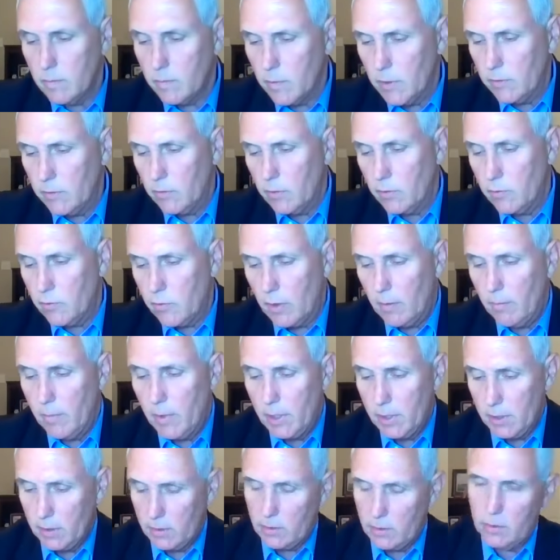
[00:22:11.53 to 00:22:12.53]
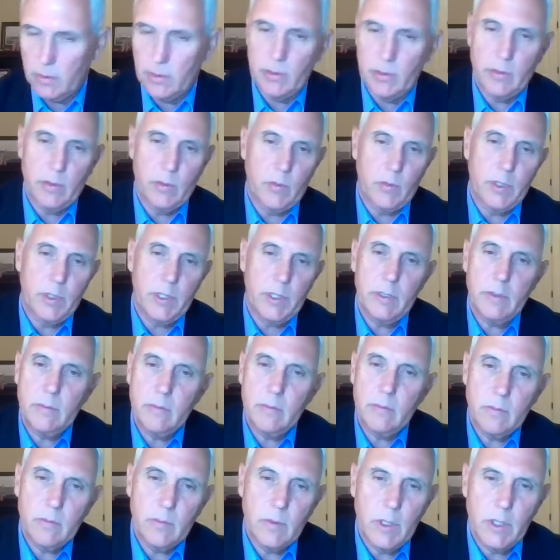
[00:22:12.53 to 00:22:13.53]
President Trump made it clear that
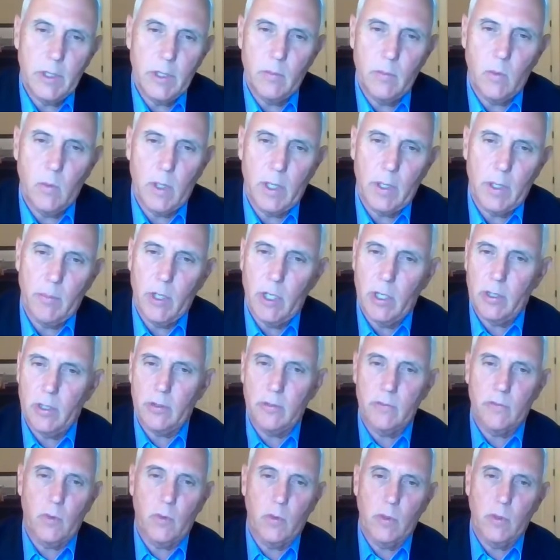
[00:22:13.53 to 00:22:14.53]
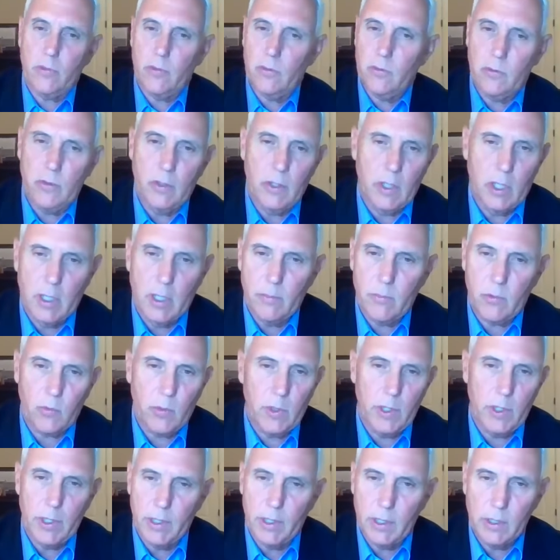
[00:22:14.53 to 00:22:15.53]
we, we didn't want American forces in harm's
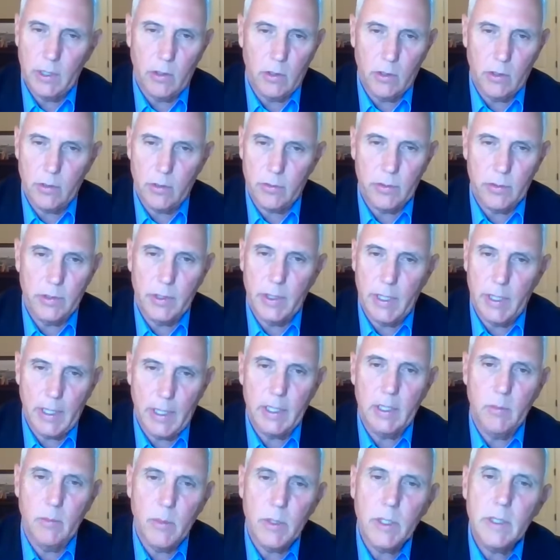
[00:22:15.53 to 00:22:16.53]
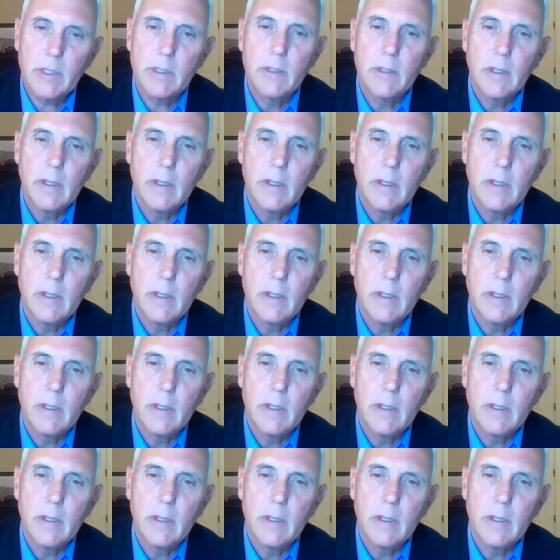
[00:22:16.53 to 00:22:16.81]
way any longer than they had to be.